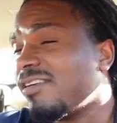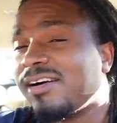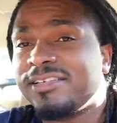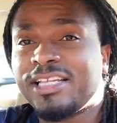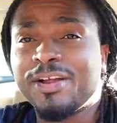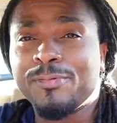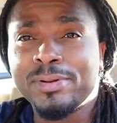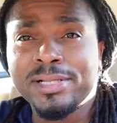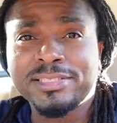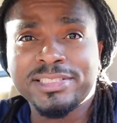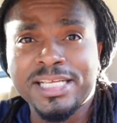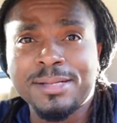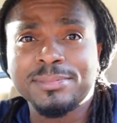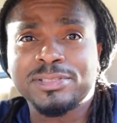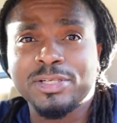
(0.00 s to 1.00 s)
They really
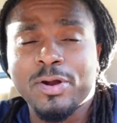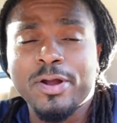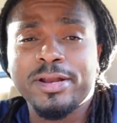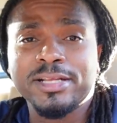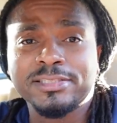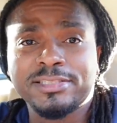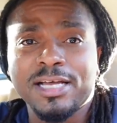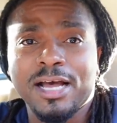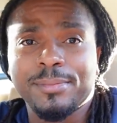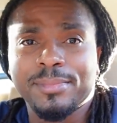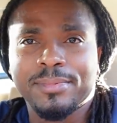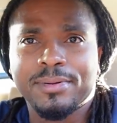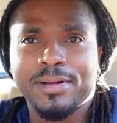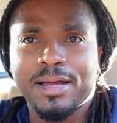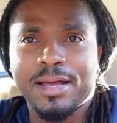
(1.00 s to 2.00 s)
seem sorry this time.
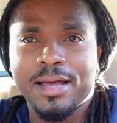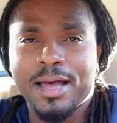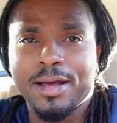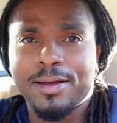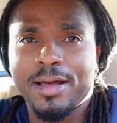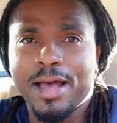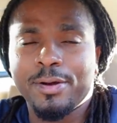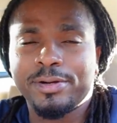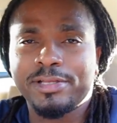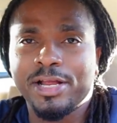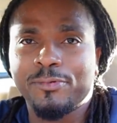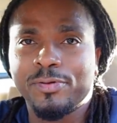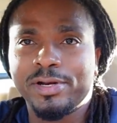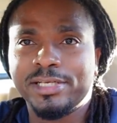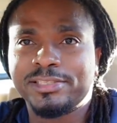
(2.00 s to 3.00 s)
How, how did
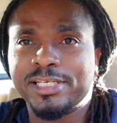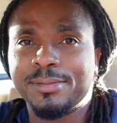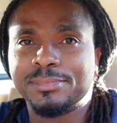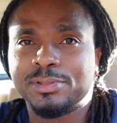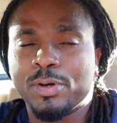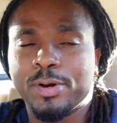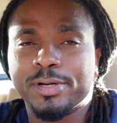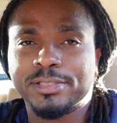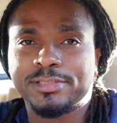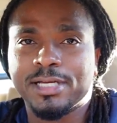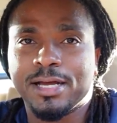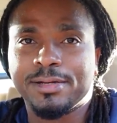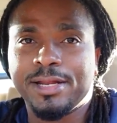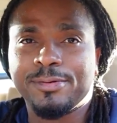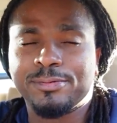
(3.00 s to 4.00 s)
they really seem sorry this
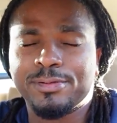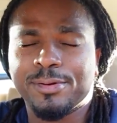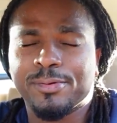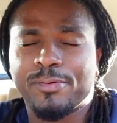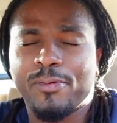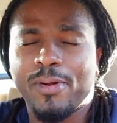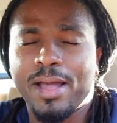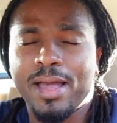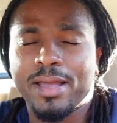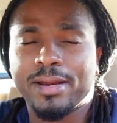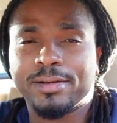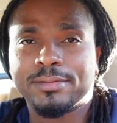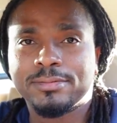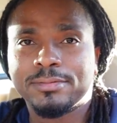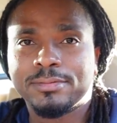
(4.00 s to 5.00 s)
time? They they're
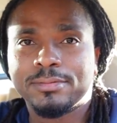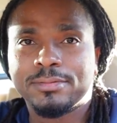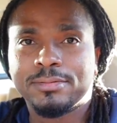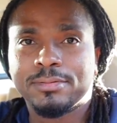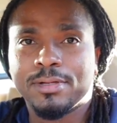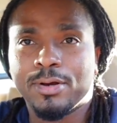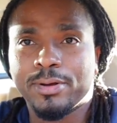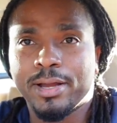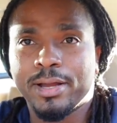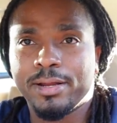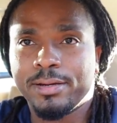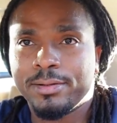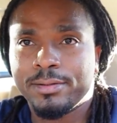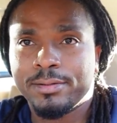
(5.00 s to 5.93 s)
crying. Okay.